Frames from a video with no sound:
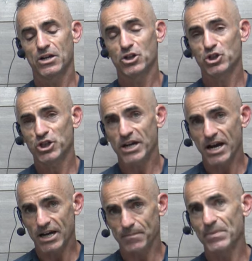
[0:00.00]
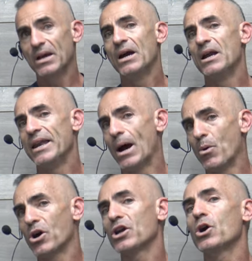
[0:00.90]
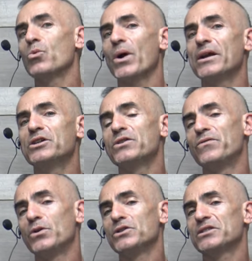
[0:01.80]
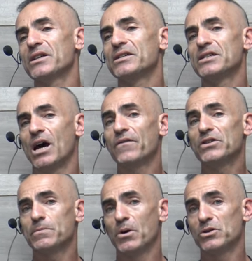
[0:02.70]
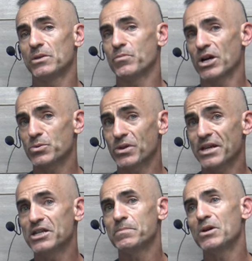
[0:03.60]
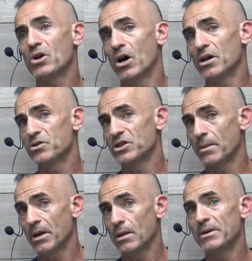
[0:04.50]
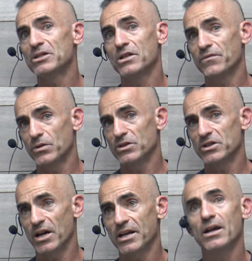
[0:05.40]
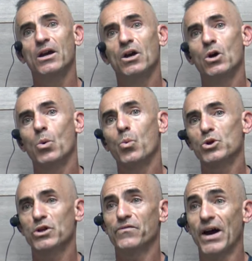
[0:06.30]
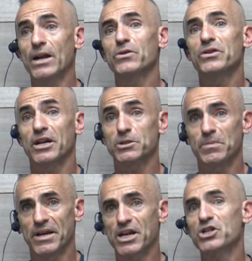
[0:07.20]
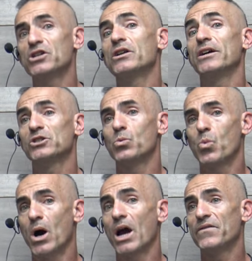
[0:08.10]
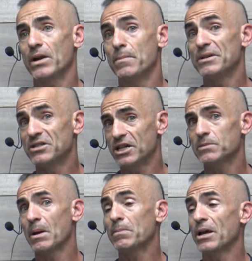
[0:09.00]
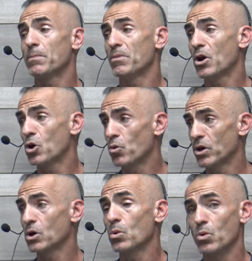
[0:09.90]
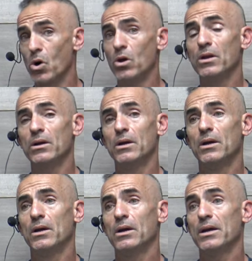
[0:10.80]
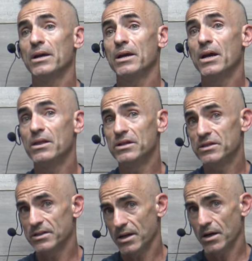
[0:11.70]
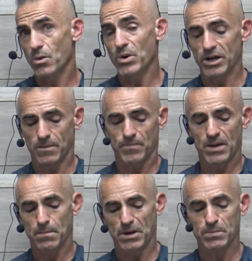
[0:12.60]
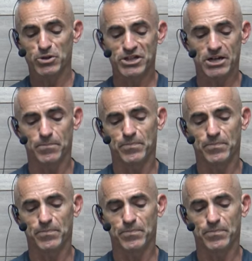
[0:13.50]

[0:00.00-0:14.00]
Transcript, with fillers: she added. Now we're going to go right into the full study itself as opposed to the press release, because there's some elements of the full study which are vital to the explanation as to why vitamin B6 may play a critical role in this arena. But to proceed.